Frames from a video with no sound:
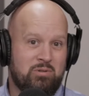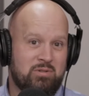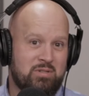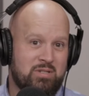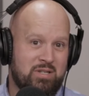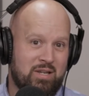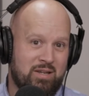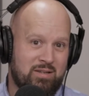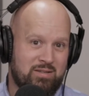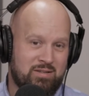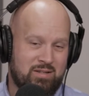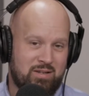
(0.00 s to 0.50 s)

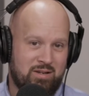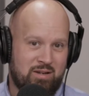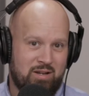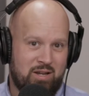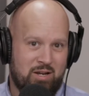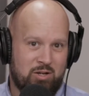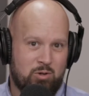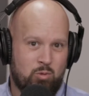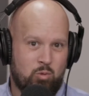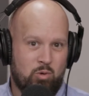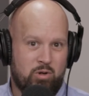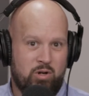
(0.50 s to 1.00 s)
Test
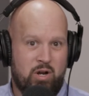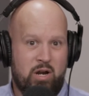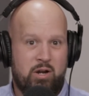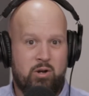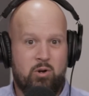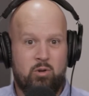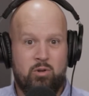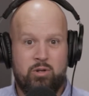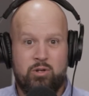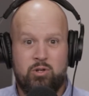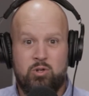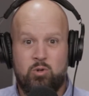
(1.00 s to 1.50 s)
Connect, where not
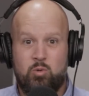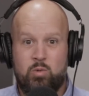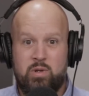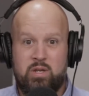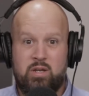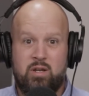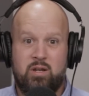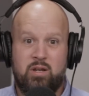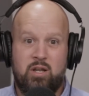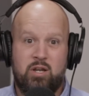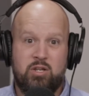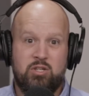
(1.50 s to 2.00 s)
only do we
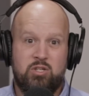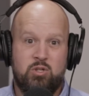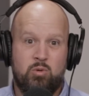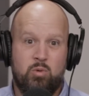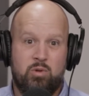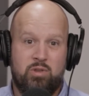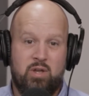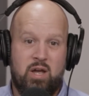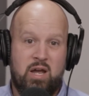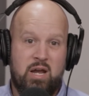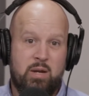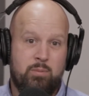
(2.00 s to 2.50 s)
connect you
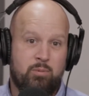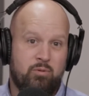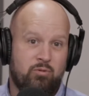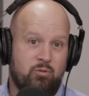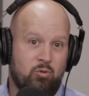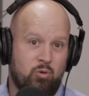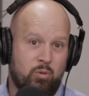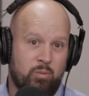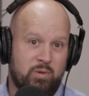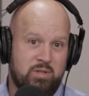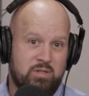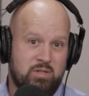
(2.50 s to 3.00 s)
with
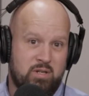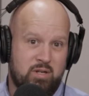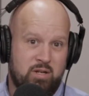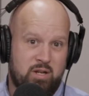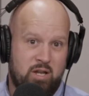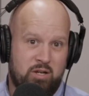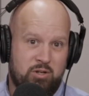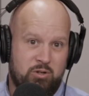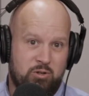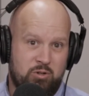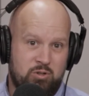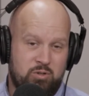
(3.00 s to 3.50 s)
high-performance
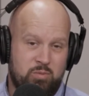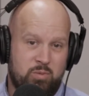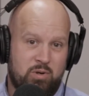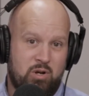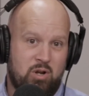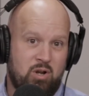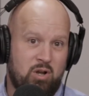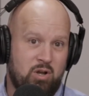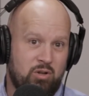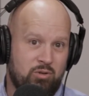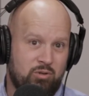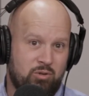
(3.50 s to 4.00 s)
connectors, but
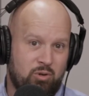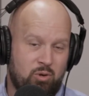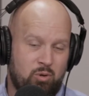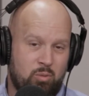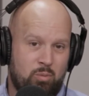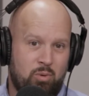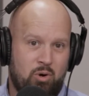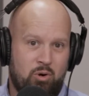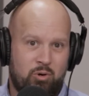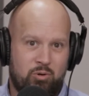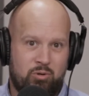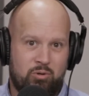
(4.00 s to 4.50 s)
also
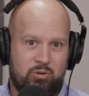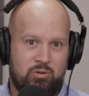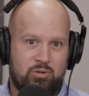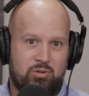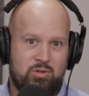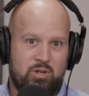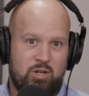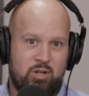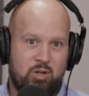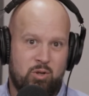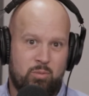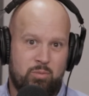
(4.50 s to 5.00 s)
partners
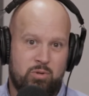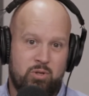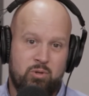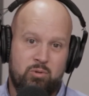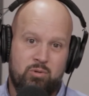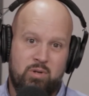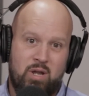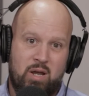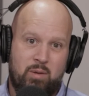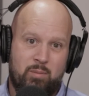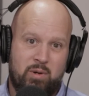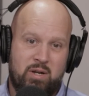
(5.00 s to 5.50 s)
to help you
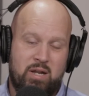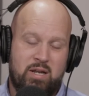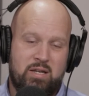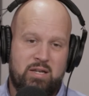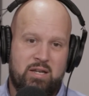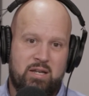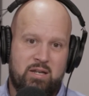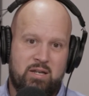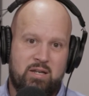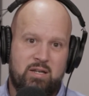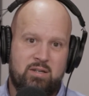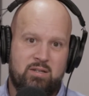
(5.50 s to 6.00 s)
dominate
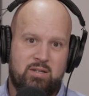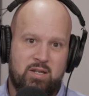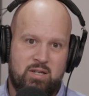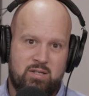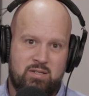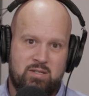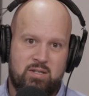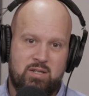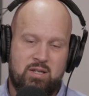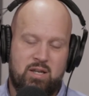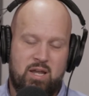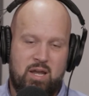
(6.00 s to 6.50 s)
any
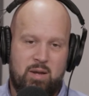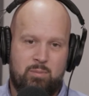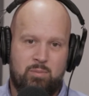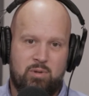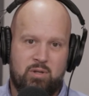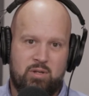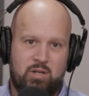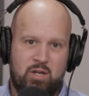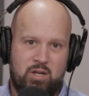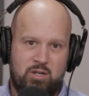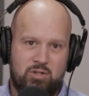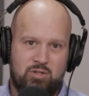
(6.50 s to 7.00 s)
testing
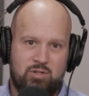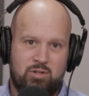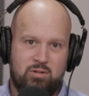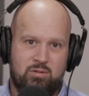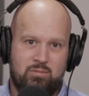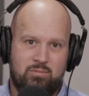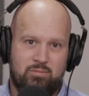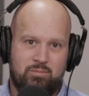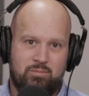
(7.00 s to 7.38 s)
application.